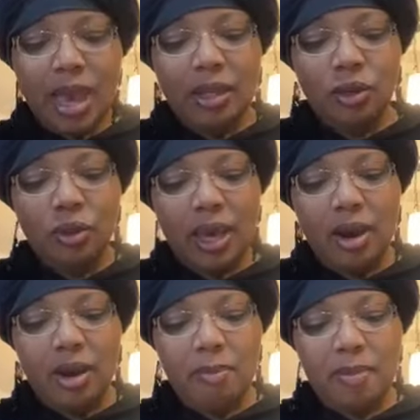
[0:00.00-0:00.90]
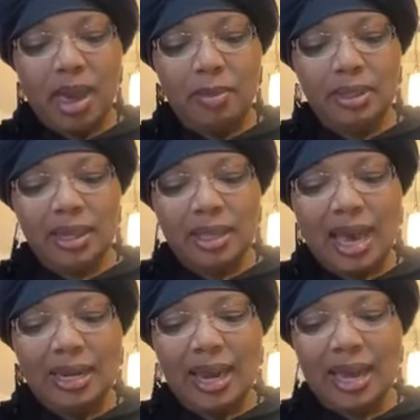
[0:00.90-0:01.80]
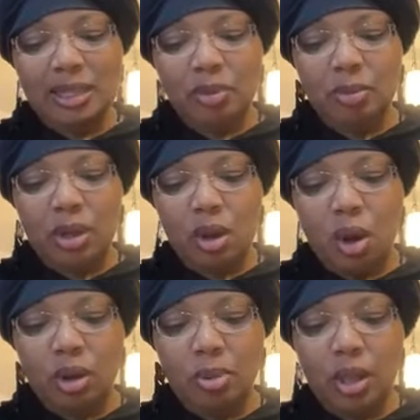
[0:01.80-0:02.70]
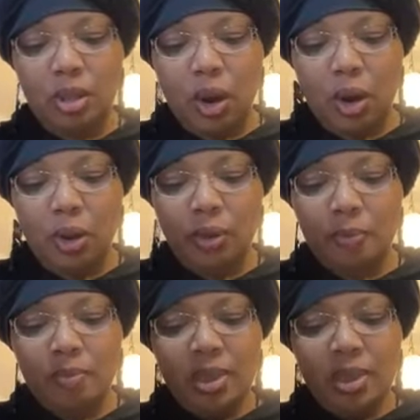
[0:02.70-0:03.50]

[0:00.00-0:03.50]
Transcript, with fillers: and do their commandments, that thy days may be long upon the earth.